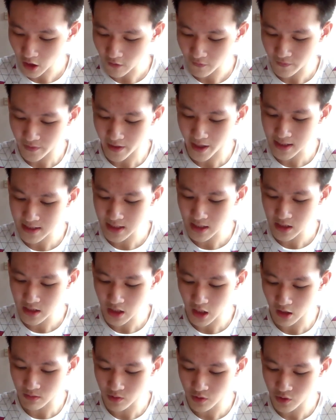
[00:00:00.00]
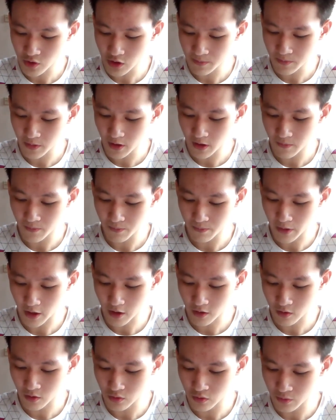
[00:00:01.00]
of 9 sets of triple
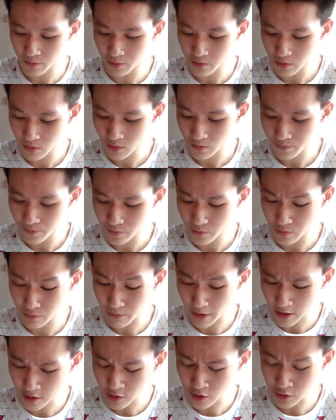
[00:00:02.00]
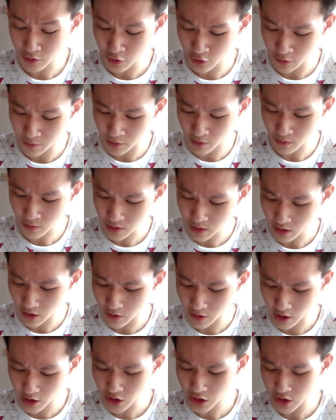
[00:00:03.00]
microtubules
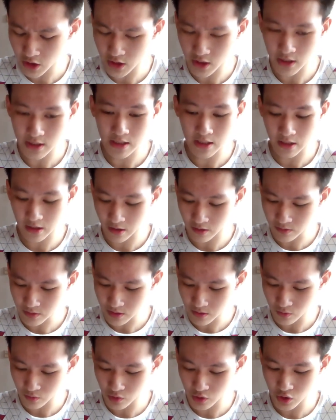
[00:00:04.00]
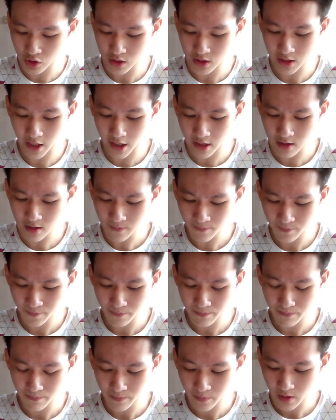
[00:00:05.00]
arranged in a circle, which is 9
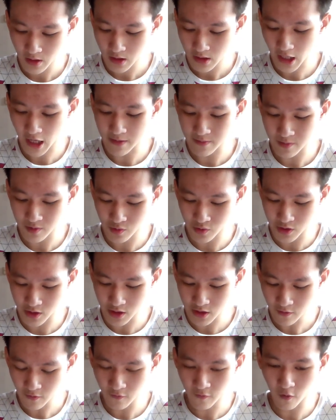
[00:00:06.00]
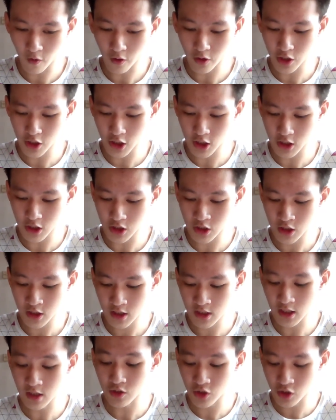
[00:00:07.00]
times 3 for each
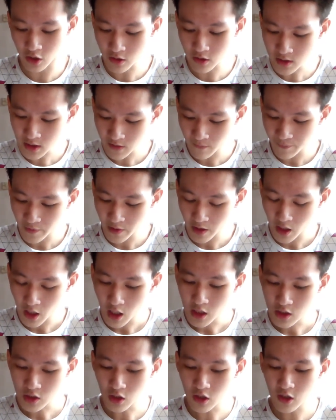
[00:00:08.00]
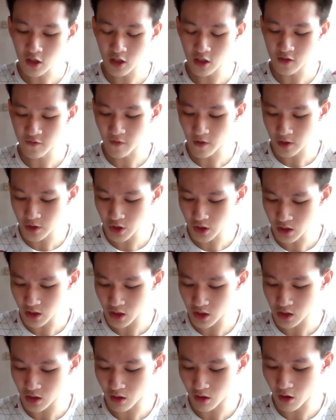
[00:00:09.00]
centriole. So that his function
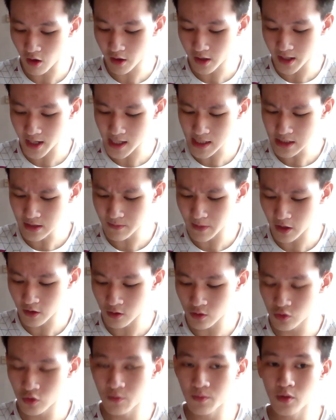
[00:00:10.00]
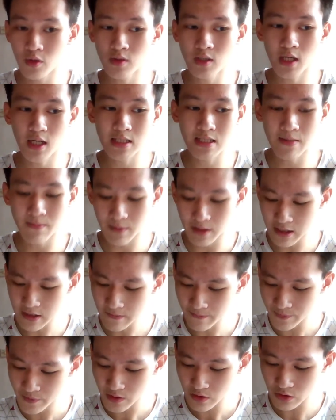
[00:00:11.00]
is organize the microtubules assembly
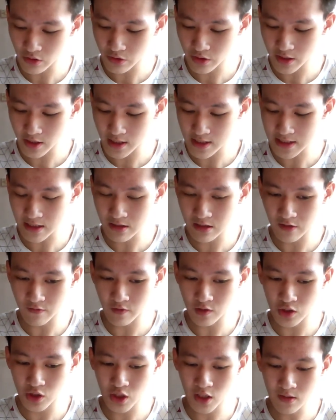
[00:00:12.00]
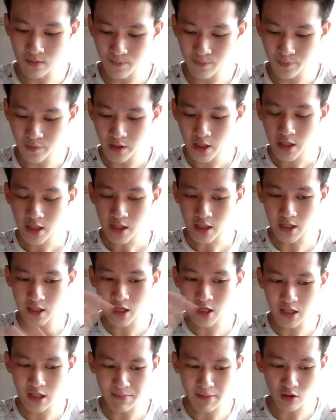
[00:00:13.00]
during the cell division,
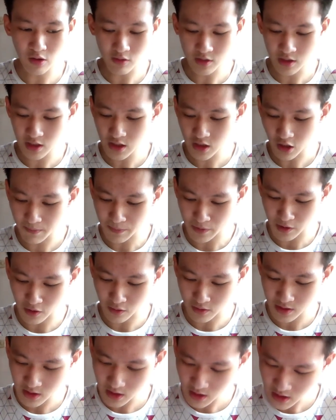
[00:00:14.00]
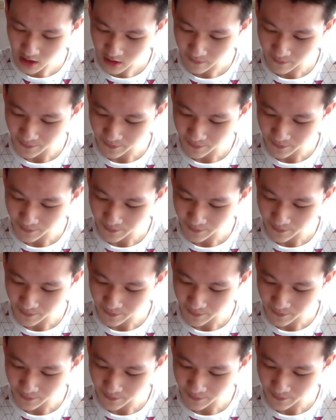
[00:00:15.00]
either the mitosis or meiosis.